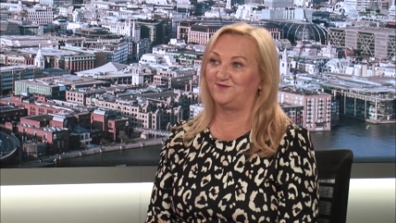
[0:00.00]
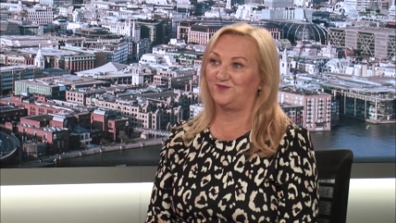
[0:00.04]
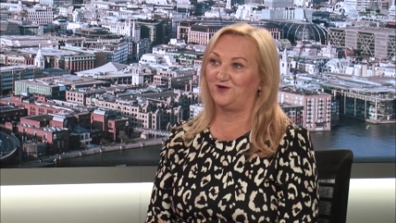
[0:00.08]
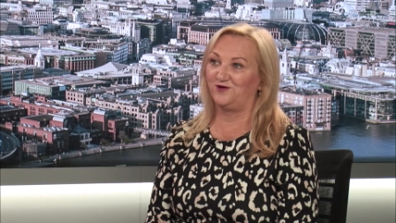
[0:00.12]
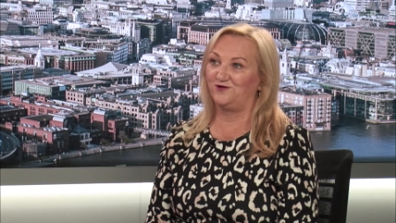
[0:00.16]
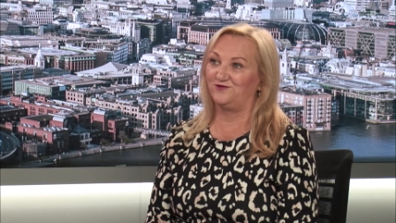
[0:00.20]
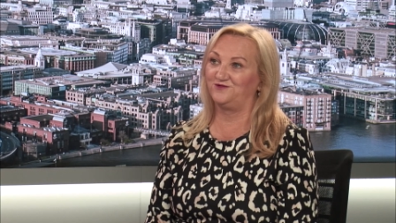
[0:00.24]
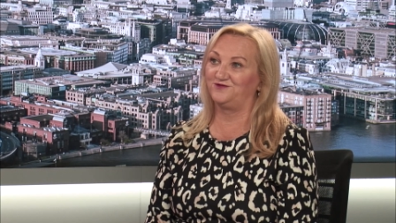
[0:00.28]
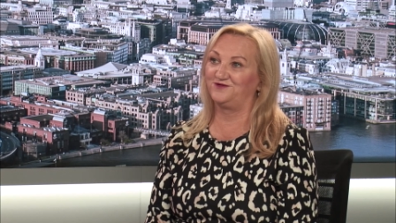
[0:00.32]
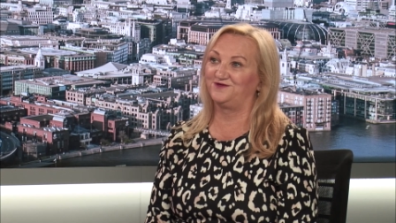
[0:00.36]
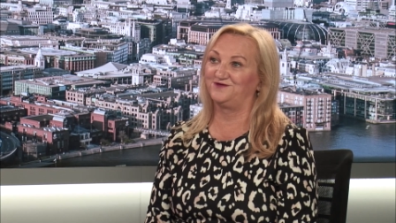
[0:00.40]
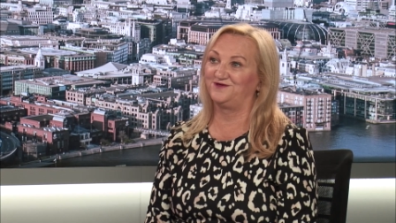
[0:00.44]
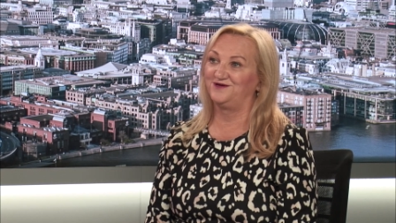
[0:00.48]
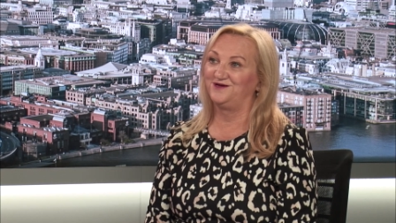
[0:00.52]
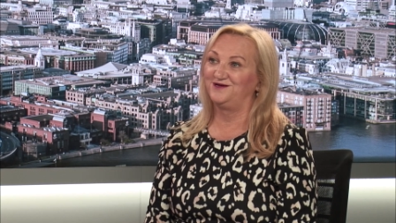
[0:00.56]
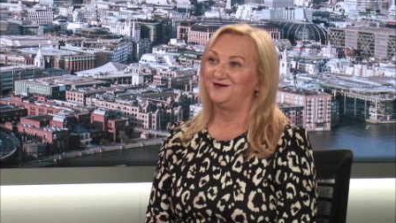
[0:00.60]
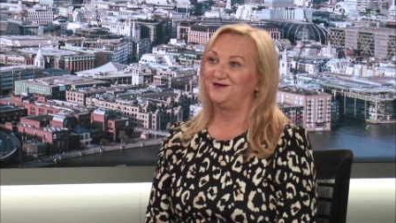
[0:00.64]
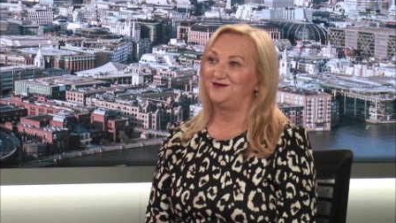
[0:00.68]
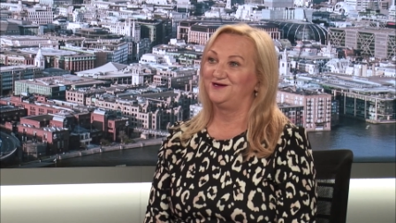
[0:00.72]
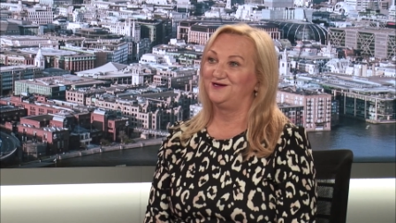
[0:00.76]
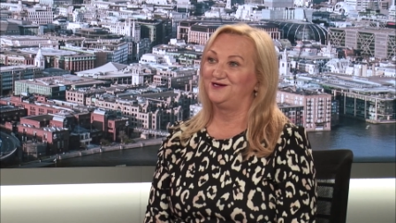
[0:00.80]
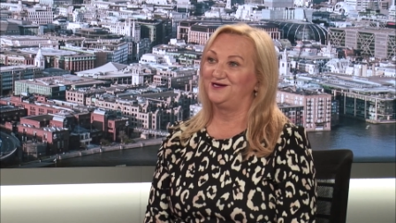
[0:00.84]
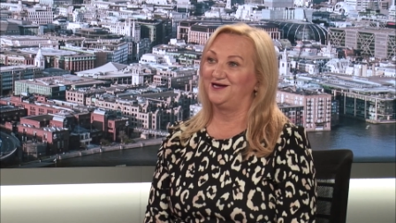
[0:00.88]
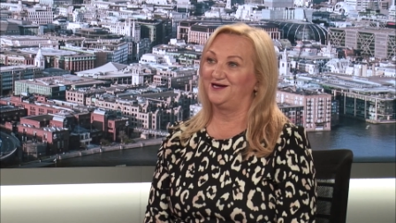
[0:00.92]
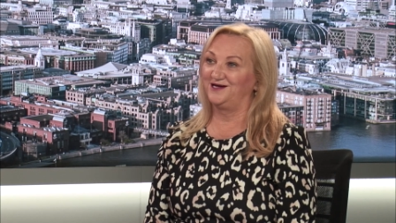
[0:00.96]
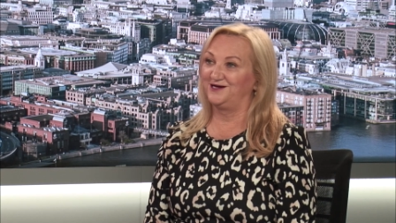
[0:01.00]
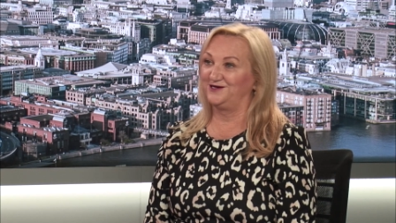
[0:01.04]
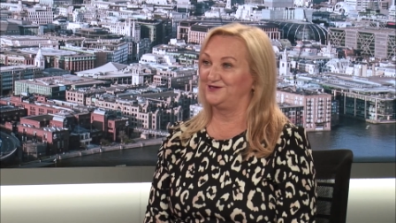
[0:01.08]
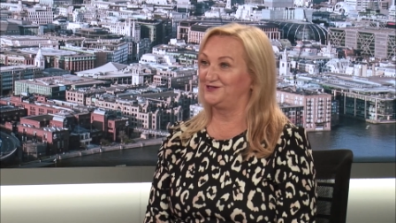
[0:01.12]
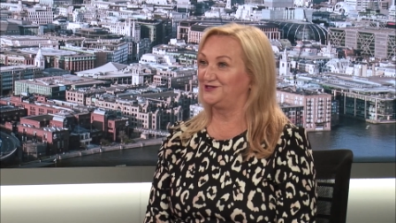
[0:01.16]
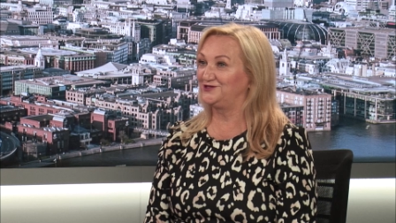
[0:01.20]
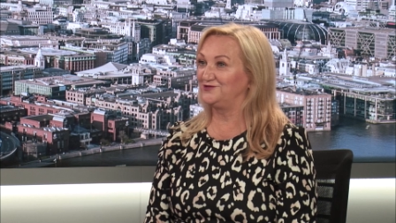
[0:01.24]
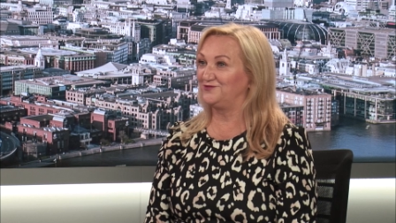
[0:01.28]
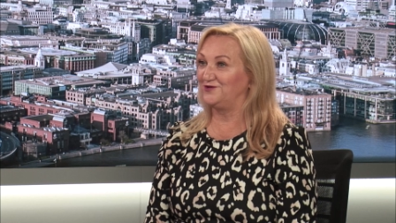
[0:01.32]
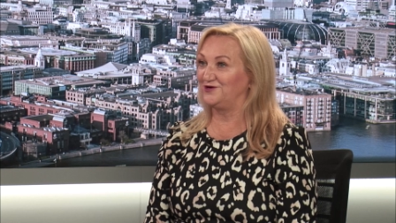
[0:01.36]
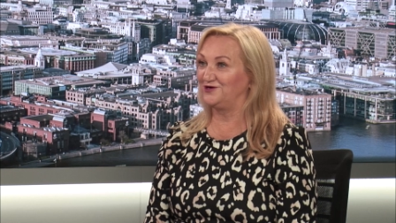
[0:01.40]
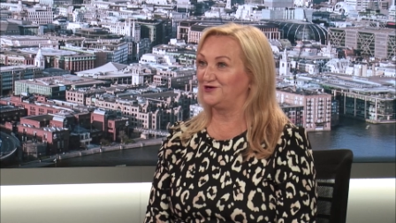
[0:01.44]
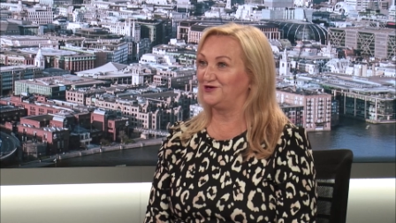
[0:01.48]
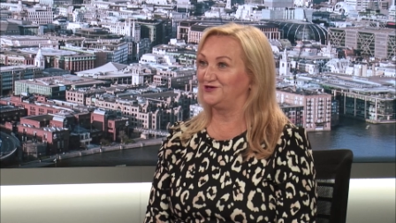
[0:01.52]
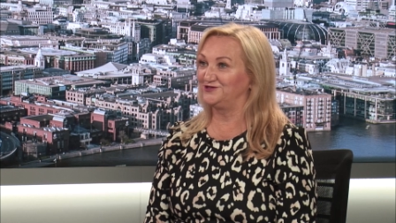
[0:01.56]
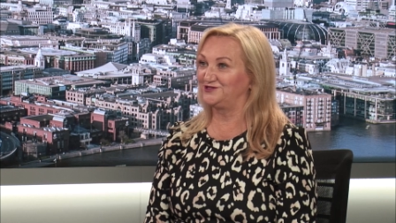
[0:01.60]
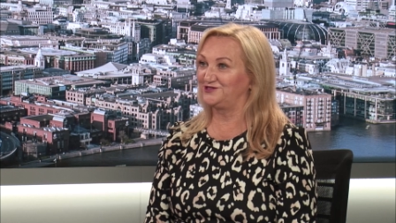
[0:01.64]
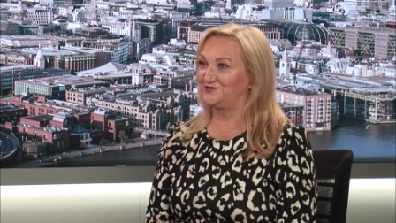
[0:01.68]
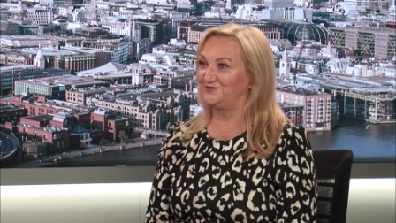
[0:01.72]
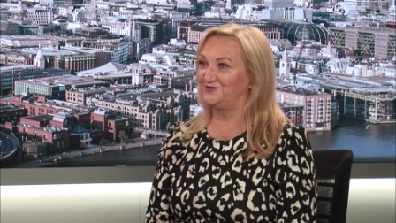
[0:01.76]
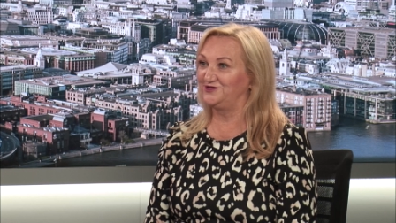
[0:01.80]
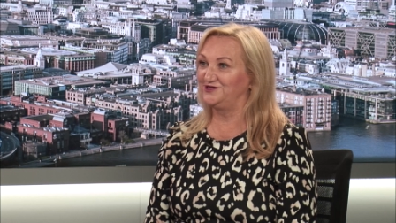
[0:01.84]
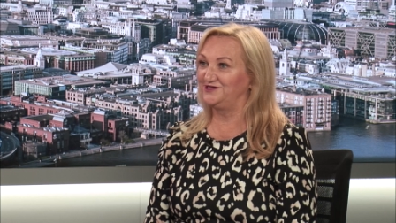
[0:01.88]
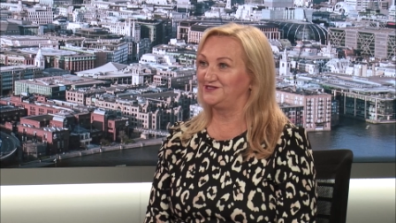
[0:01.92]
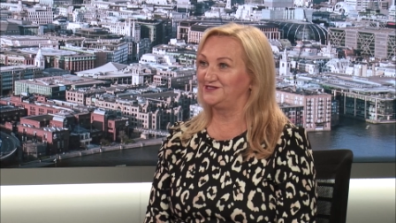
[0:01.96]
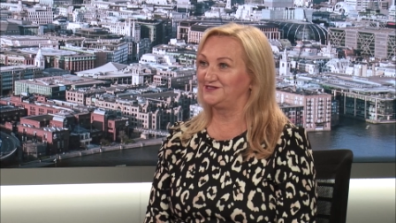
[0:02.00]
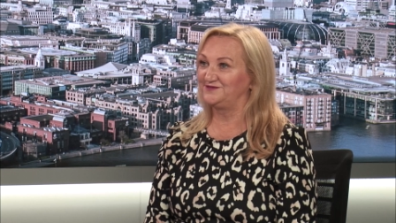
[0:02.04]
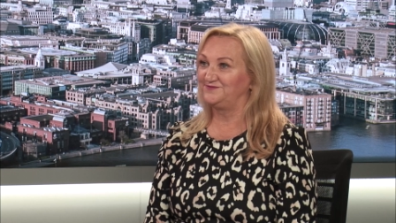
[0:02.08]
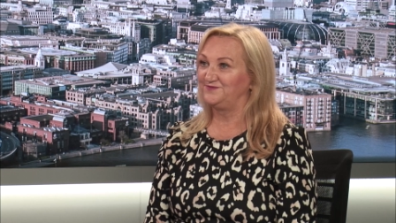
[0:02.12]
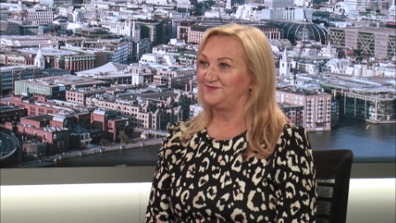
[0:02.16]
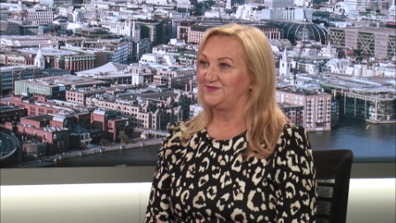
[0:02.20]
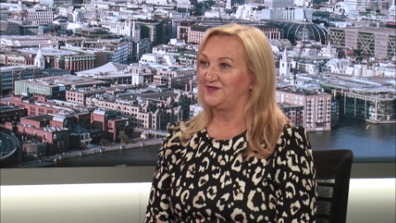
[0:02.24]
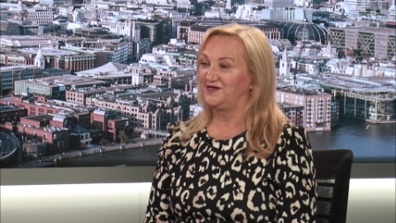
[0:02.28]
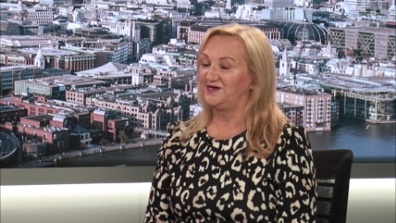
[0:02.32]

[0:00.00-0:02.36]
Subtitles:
both to our customers.